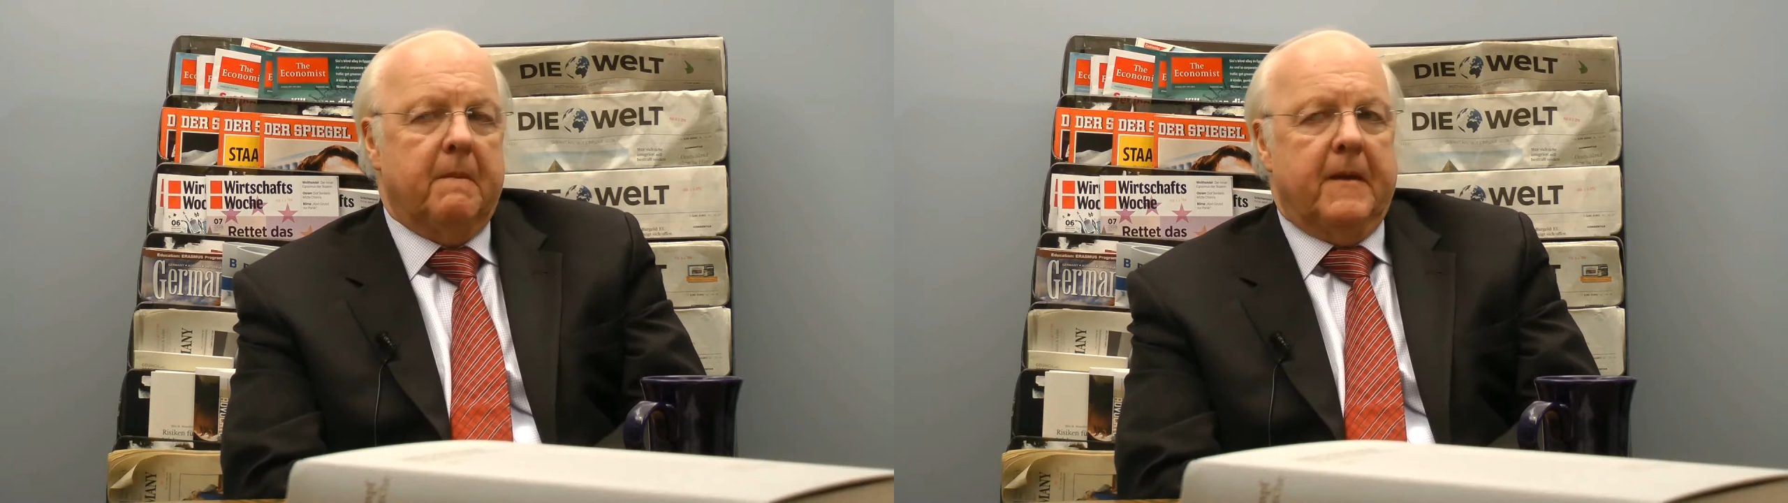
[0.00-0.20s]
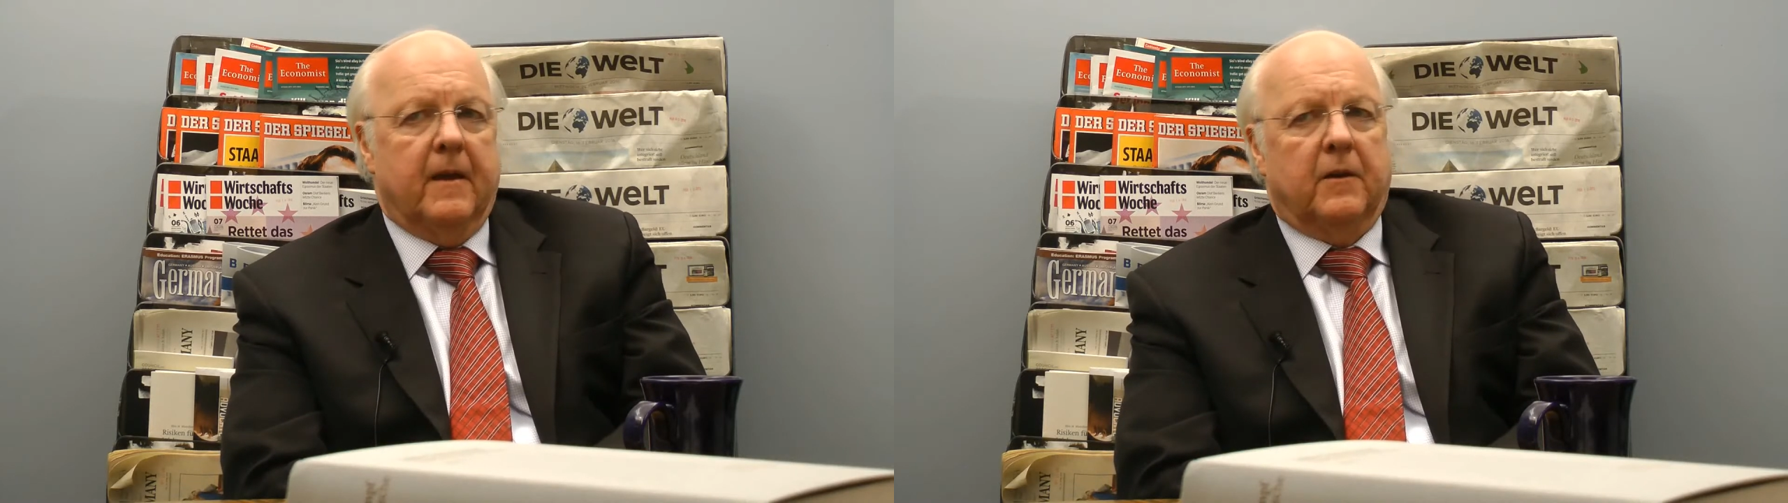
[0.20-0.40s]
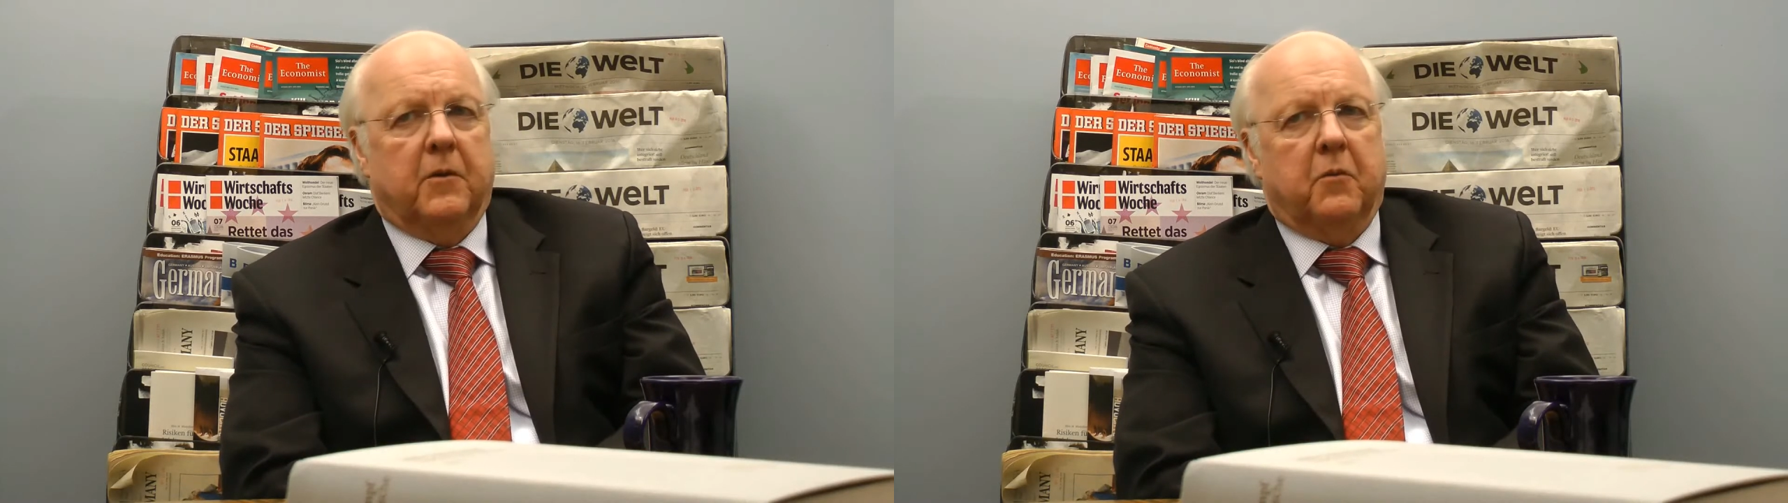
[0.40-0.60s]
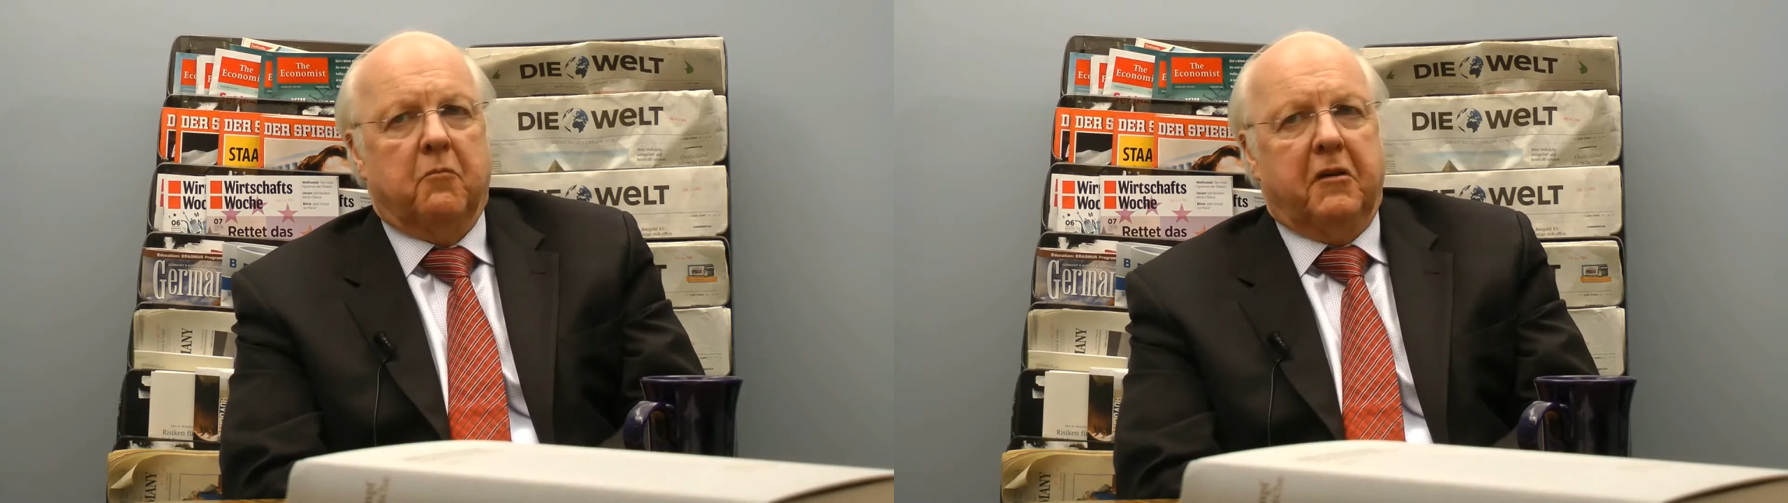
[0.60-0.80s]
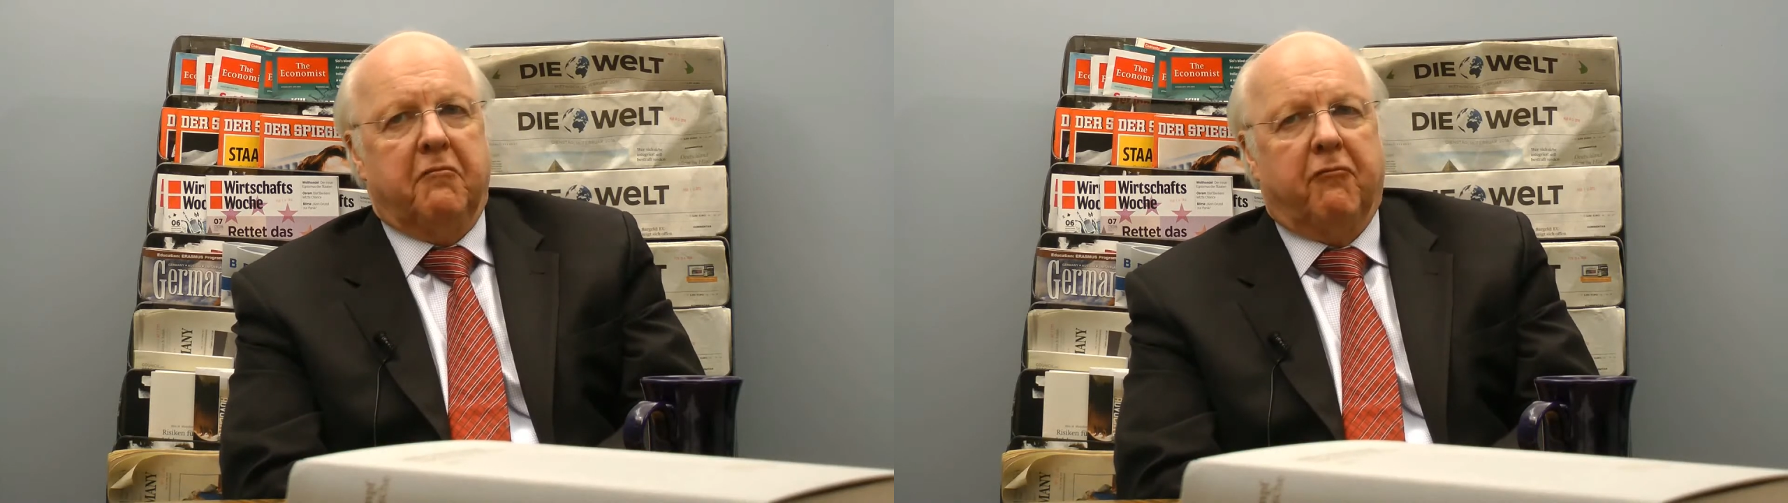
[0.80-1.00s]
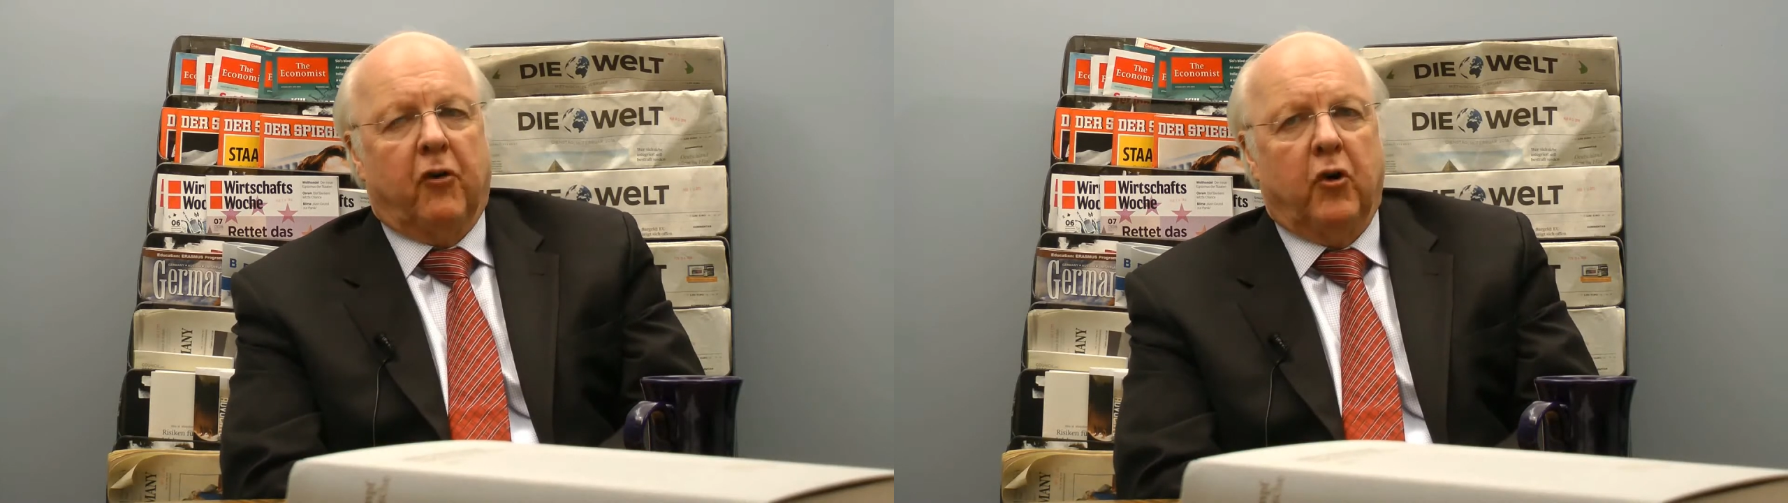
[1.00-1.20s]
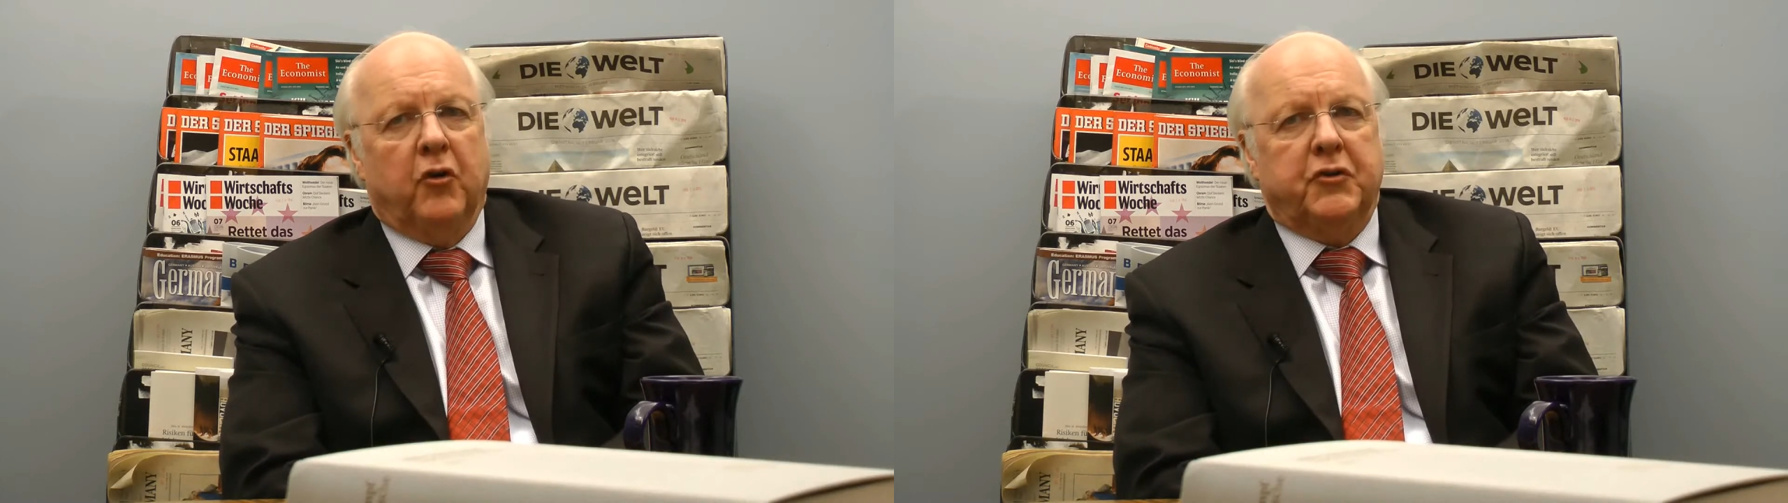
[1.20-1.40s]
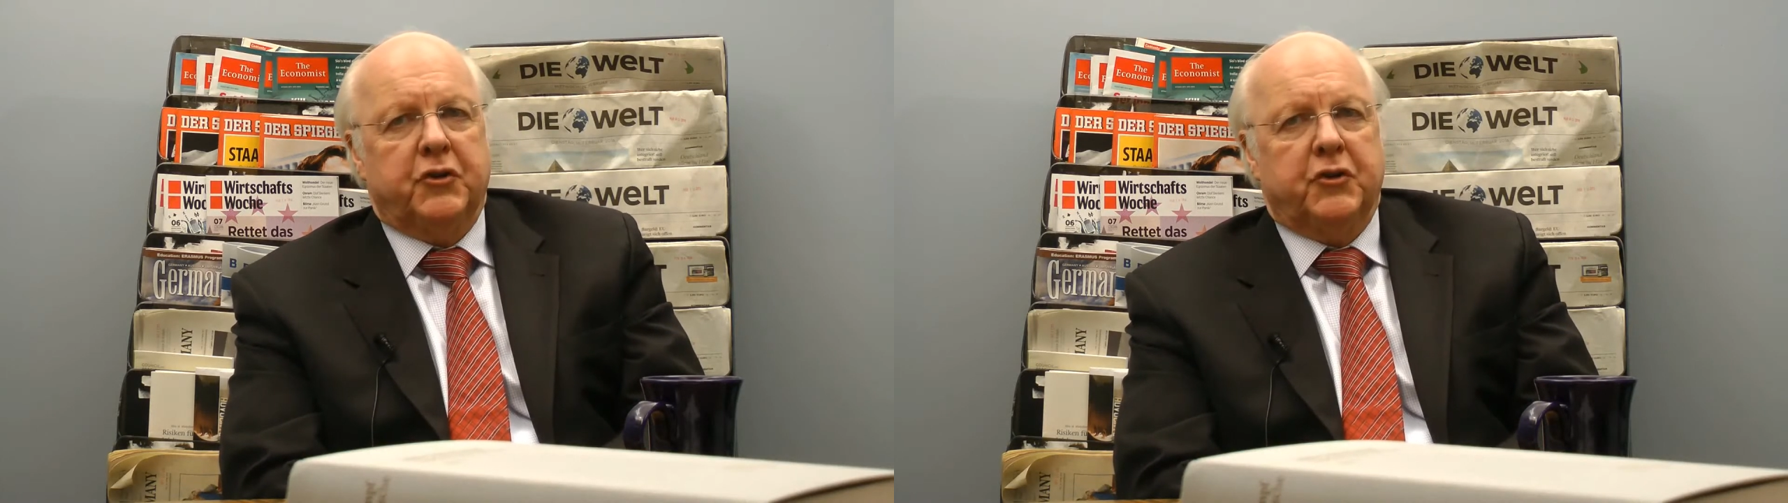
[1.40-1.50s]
Hitler refers